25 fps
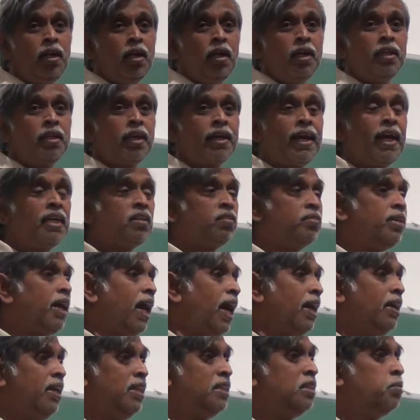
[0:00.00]
In the case of the
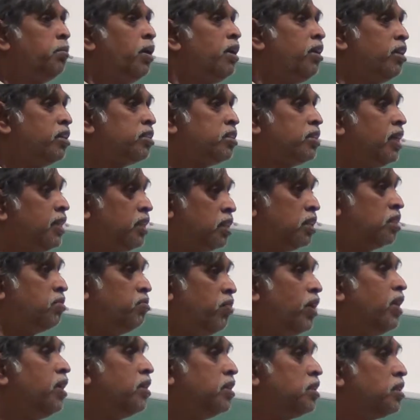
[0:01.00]
antisymmetric stress,
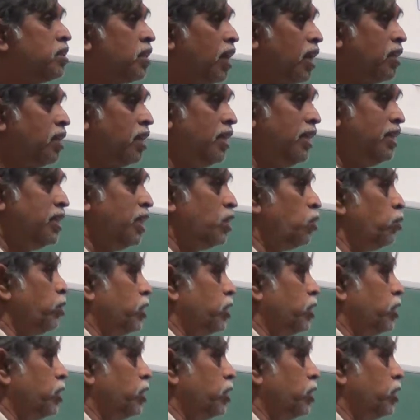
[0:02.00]
it's rather easy to